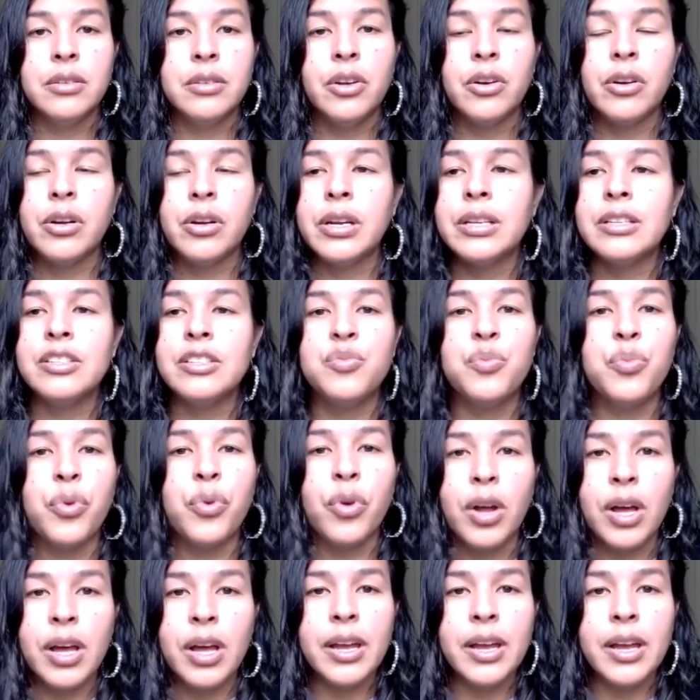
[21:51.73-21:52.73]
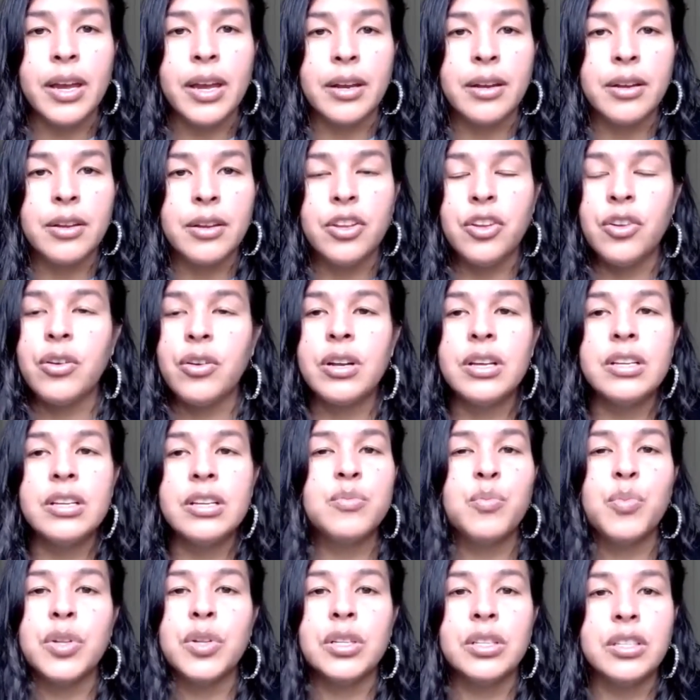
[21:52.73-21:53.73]
You're his bride. You're
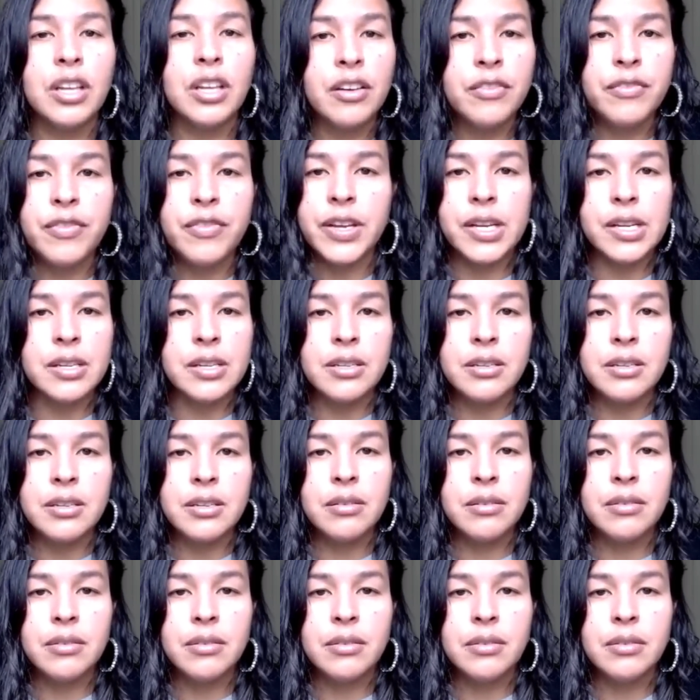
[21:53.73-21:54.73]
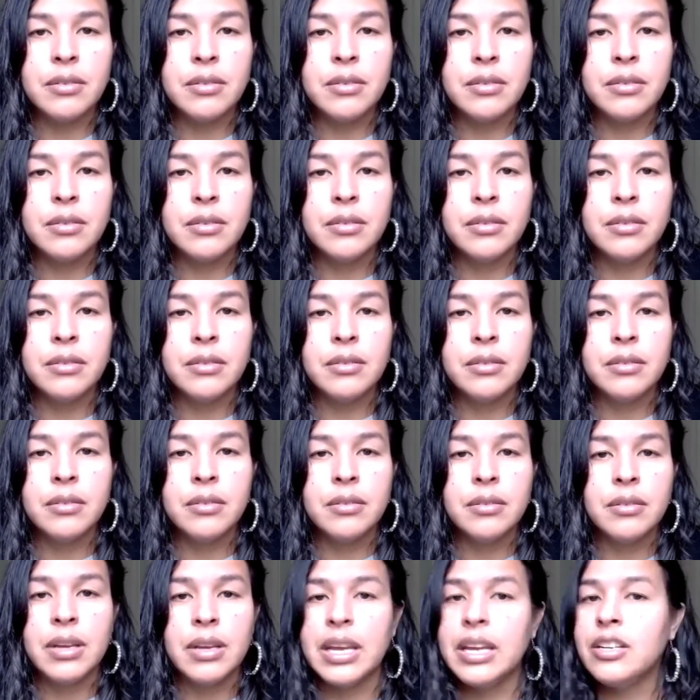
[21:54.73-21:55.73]
his beloved.
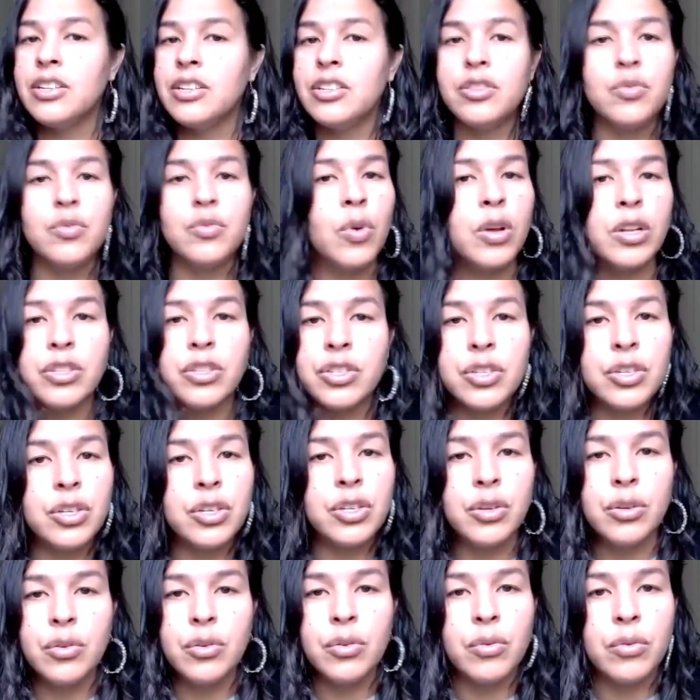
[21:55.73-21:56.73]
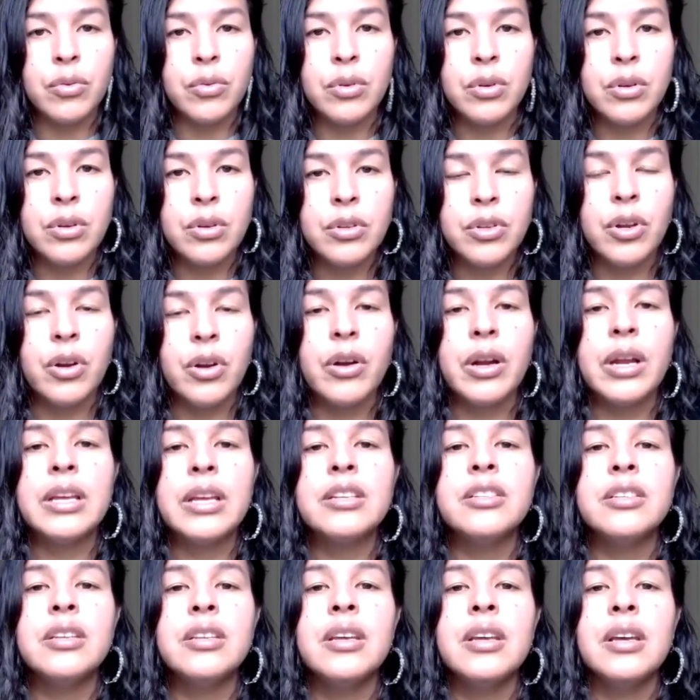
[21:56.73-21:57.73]
He just wants you. You're
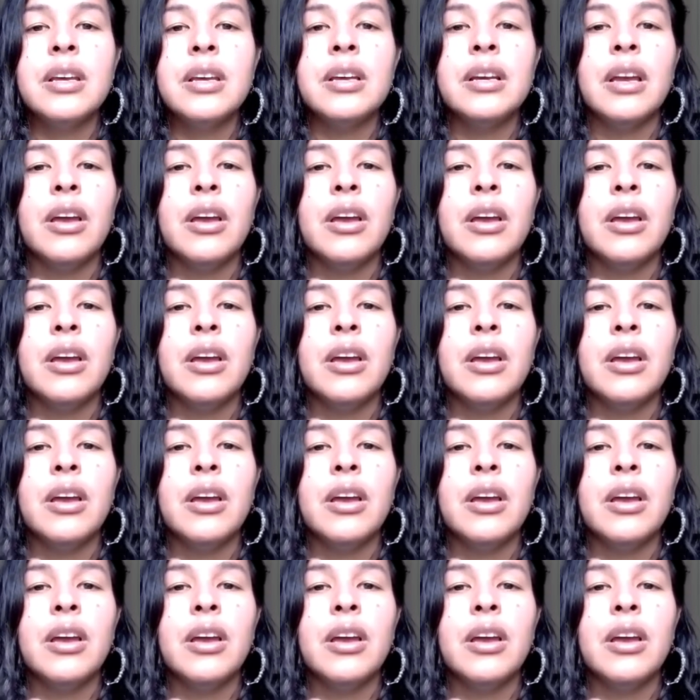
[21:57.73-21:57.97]
his